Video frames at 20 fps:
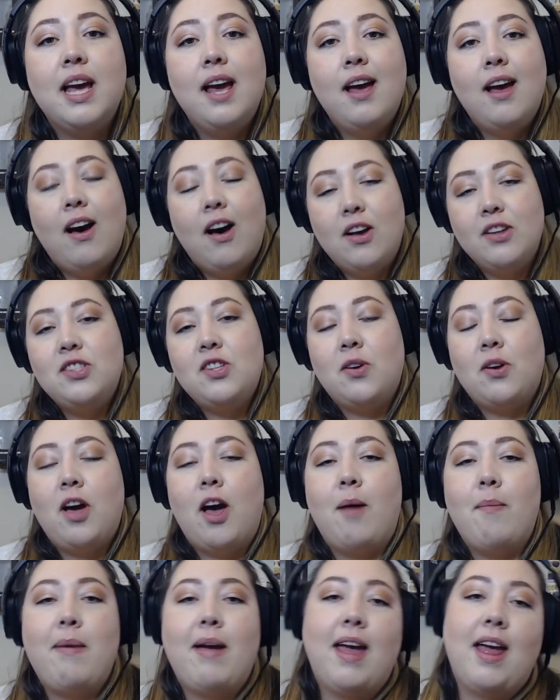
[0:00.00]
Also
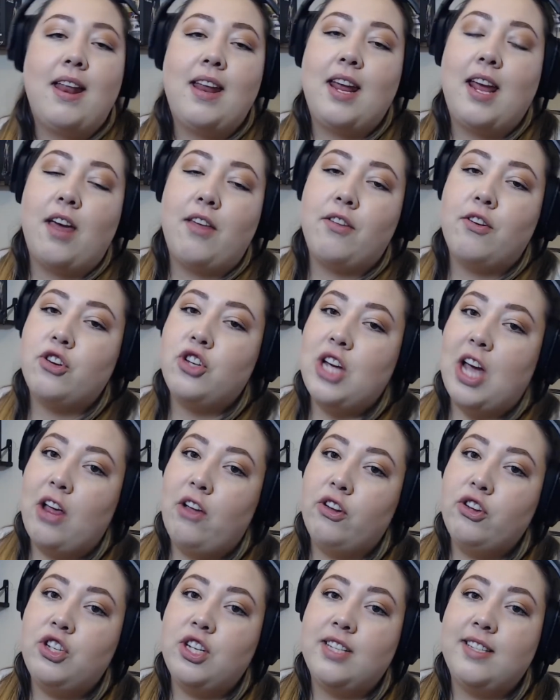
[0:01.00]
comment any other
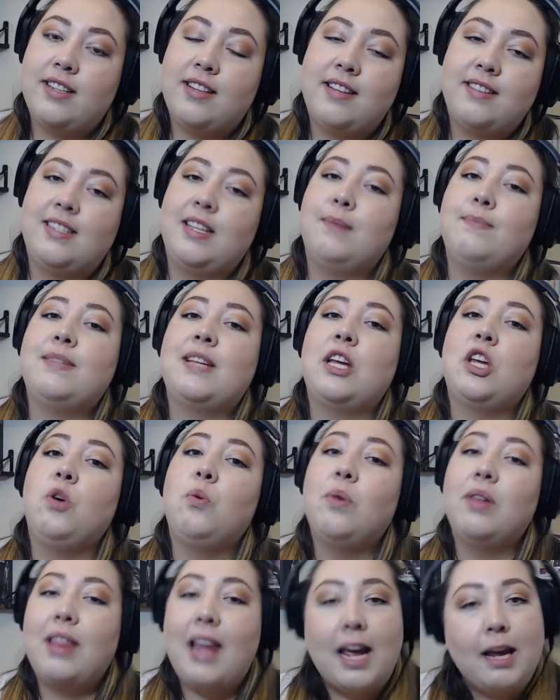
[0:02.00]
challenges in The Sims that you would
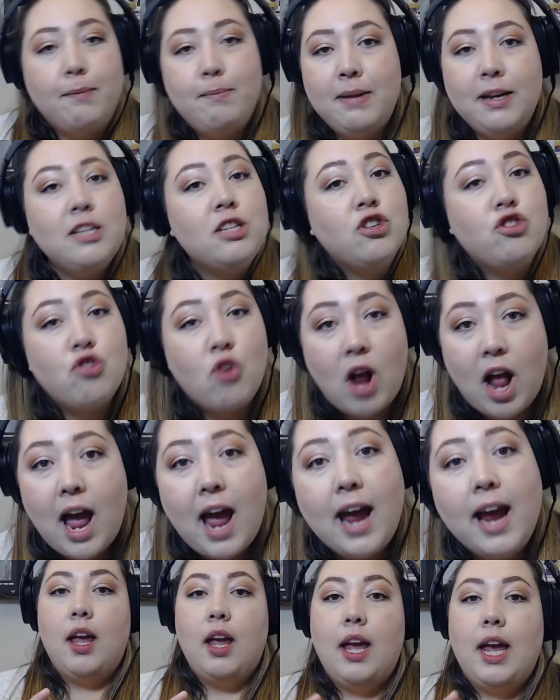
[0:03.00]
like me to try.
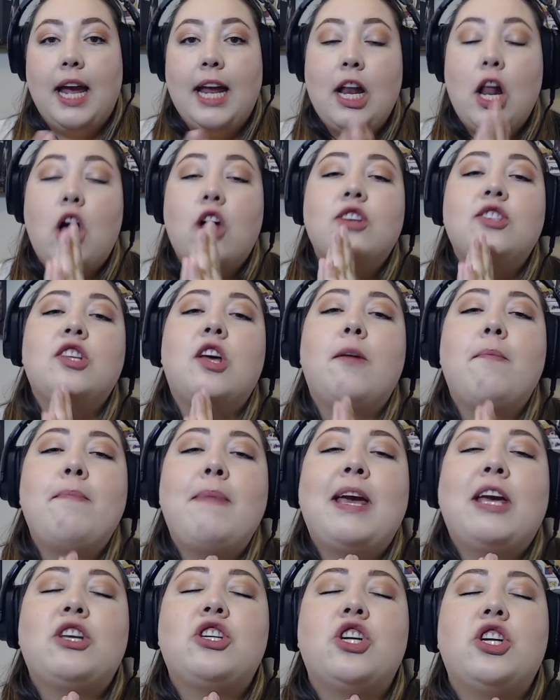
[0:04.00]
And also make
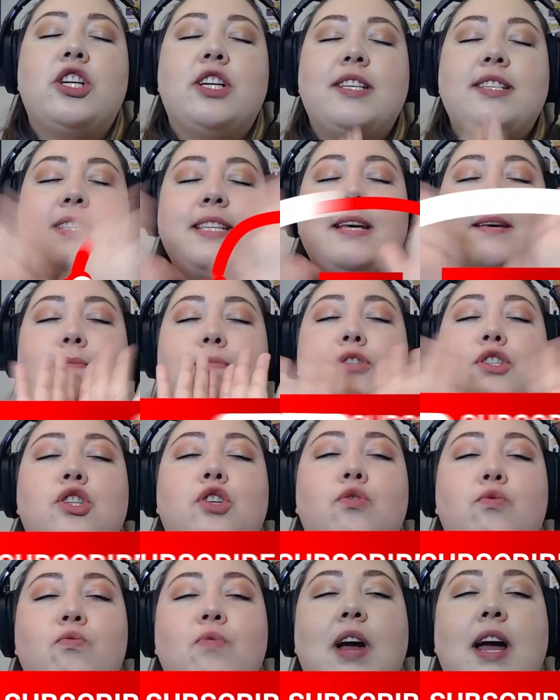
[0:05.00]
sure to
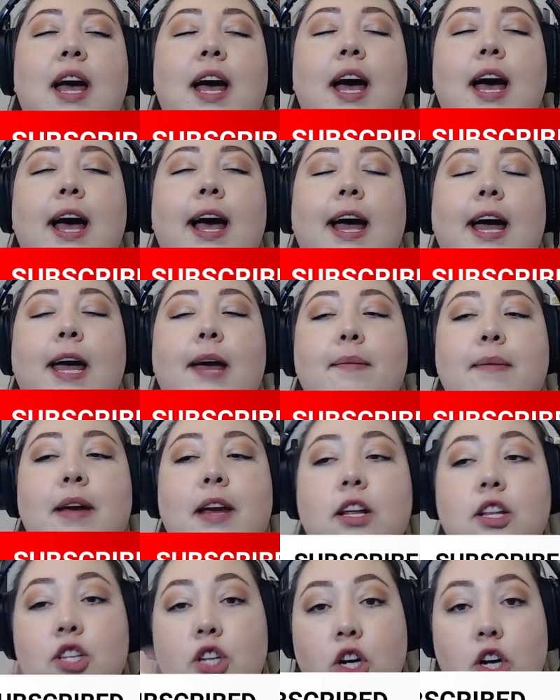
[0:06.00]
subscribe and
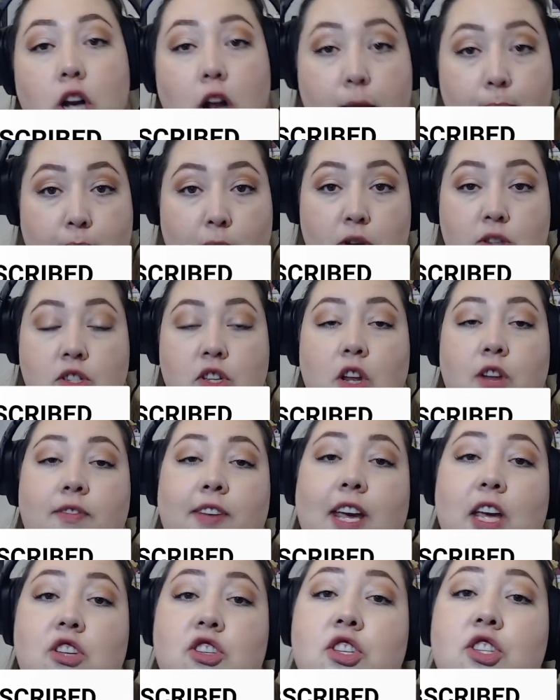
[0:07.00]
turn on post
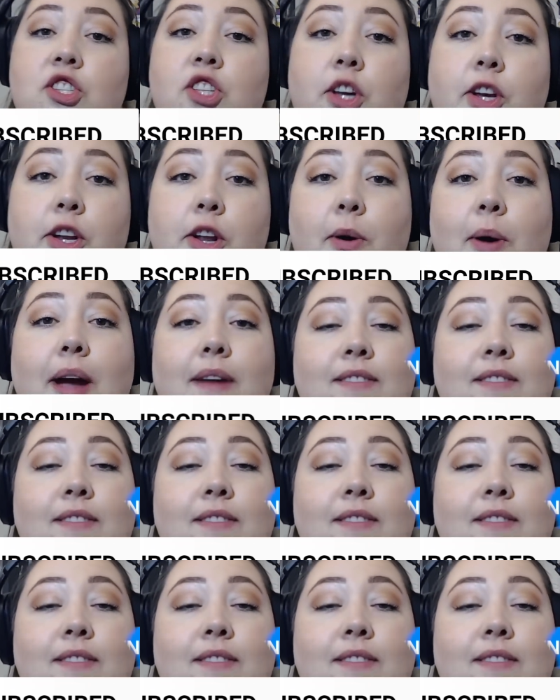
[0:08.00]
notifications so you know every